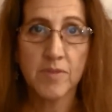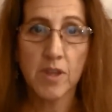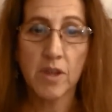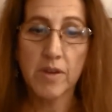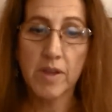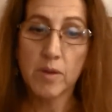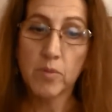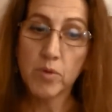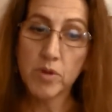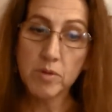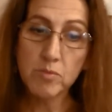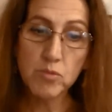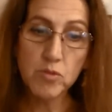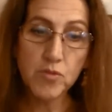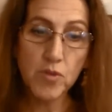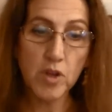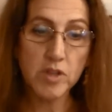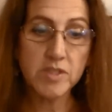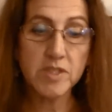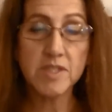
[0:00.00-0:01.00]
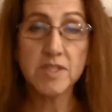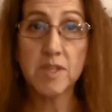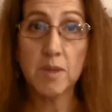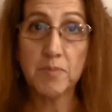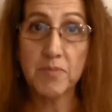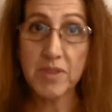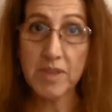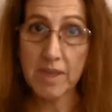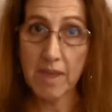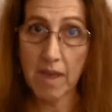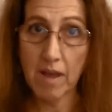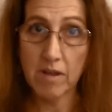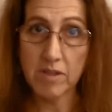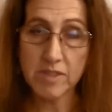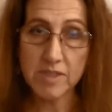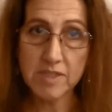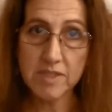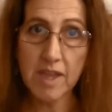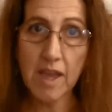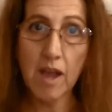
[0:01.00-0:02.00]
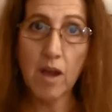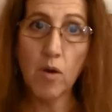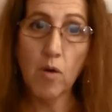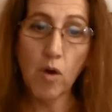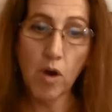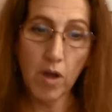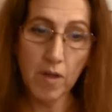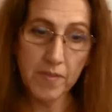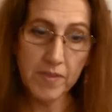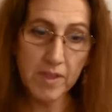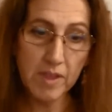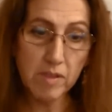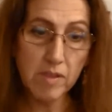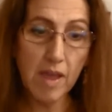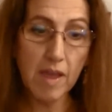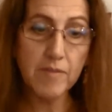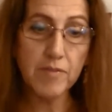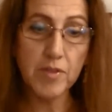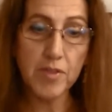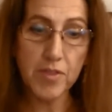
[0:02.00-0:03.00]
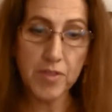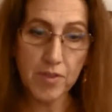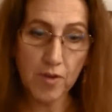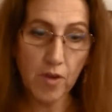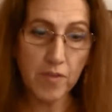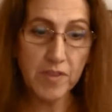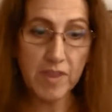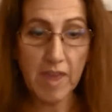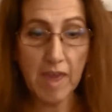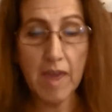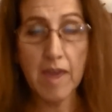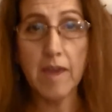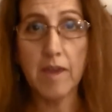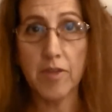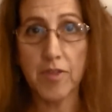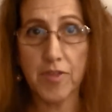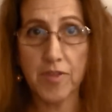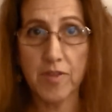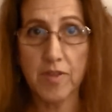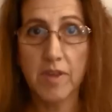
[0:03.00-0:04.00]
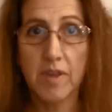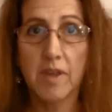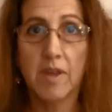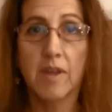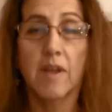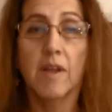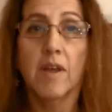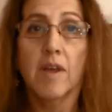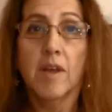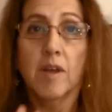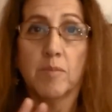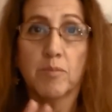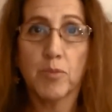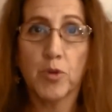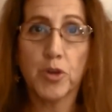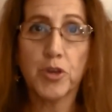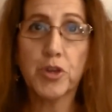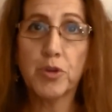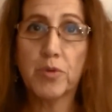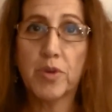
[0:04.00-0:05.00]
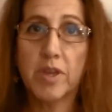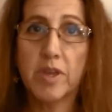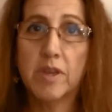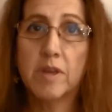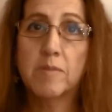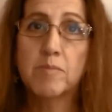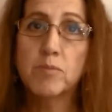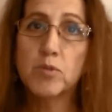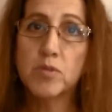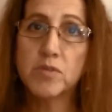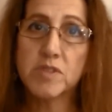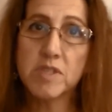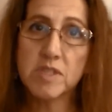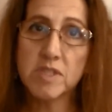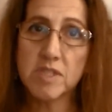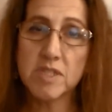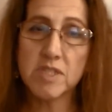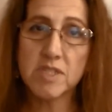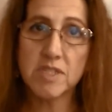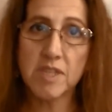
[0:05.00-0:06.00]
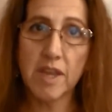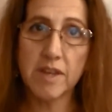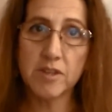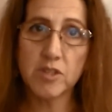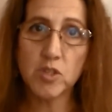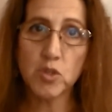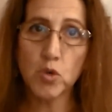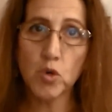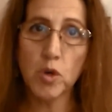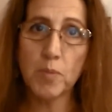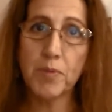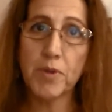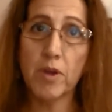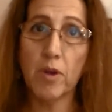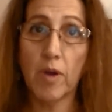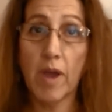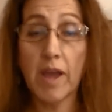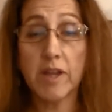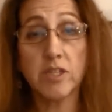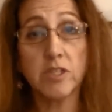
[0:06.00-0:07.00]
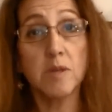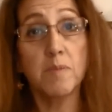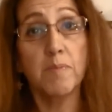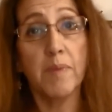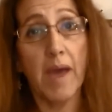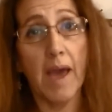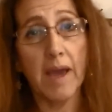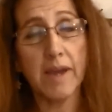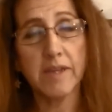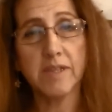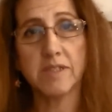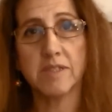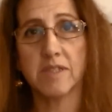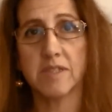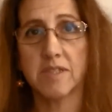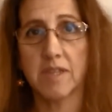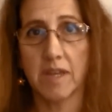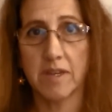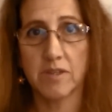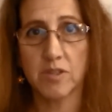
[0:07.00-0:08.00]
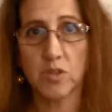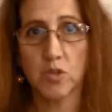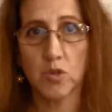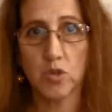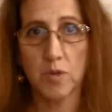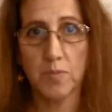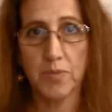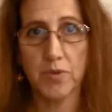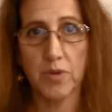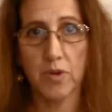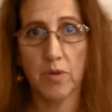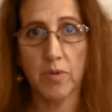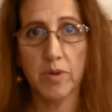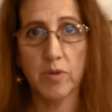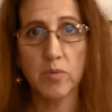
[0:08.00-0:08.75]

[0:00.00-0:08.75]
All right, I want to move on to something else. Now on the 11th, on the 8th, Mercury moves into the sign of Scorpio, actually back into the sign of Scorpio.